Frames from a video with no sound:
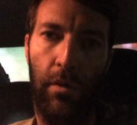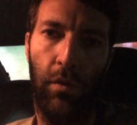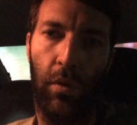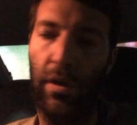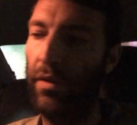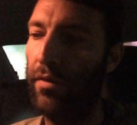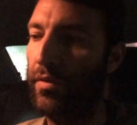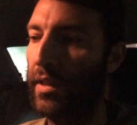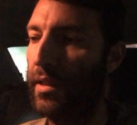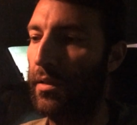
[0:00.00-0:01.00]
40,
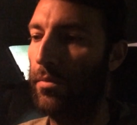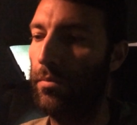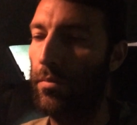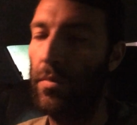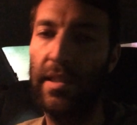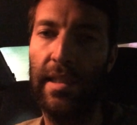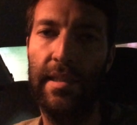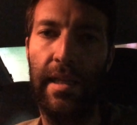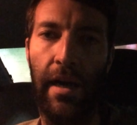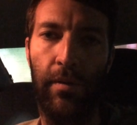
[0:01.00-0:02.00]
50,
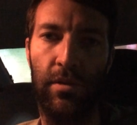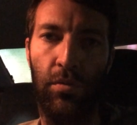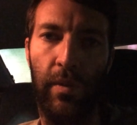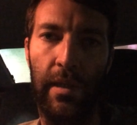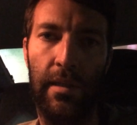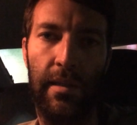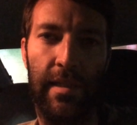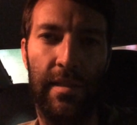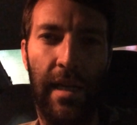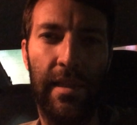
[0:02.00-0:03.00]
60 hours a week?
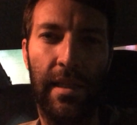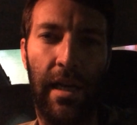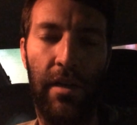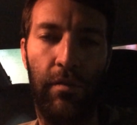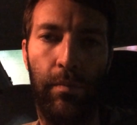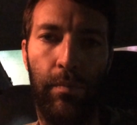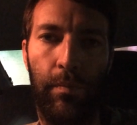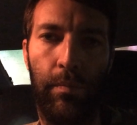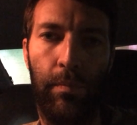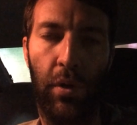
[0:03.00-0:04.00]
That's not the kind of
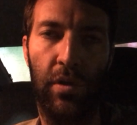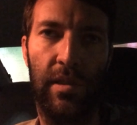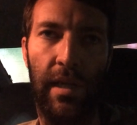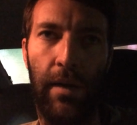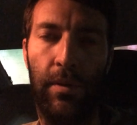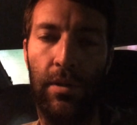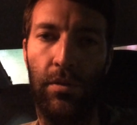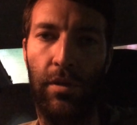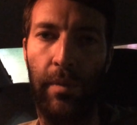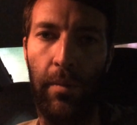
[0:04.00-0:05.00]
person I want to
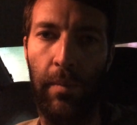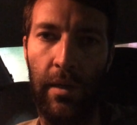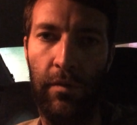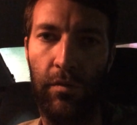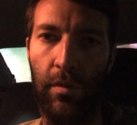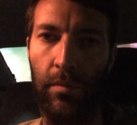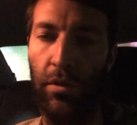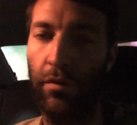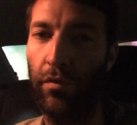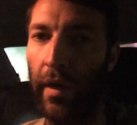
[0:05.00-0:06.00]
learn about money from.
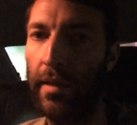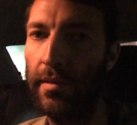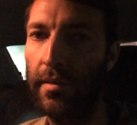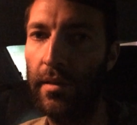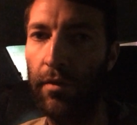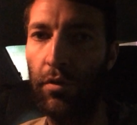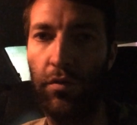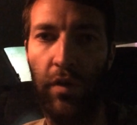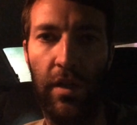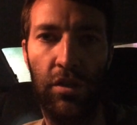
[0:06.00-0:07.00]
Your friends, if your
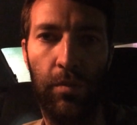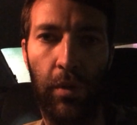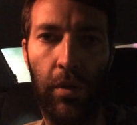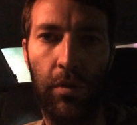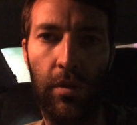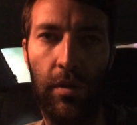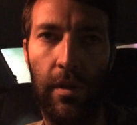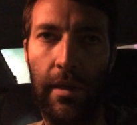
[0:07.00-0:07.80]
friends are broke,